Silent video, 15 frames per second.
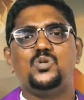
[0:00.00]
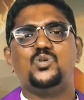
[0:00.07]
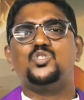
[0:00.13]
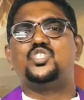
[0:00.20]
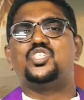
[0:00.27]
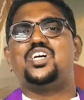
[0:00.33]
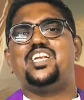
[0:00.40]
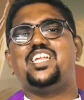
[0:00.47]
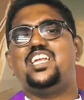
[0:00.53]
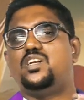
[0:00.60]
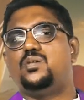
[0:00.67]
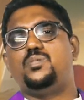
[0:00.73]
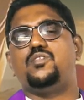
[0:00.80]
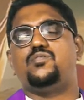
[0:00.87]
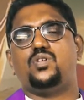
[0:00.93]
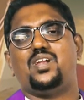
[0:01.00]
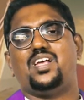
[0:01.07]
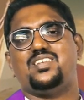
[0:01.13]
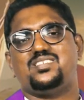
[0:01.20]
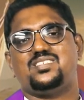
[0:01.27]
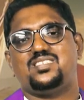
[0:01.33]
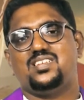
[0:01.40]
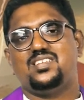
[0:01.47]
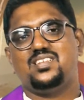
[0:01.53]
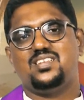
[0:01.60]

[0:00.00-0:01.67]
who journeyed before us.